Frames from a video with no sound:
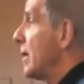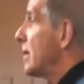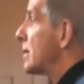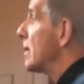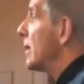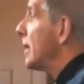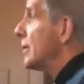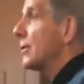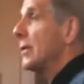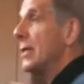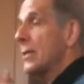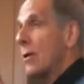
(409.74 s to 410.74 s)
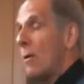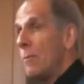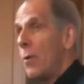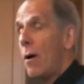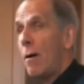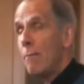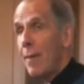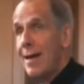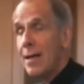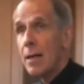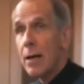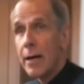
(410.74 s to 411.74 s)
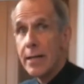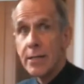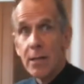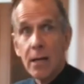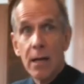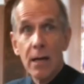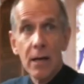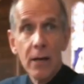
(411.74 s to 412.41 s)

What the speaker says: and this and this, and it's compartmentalised.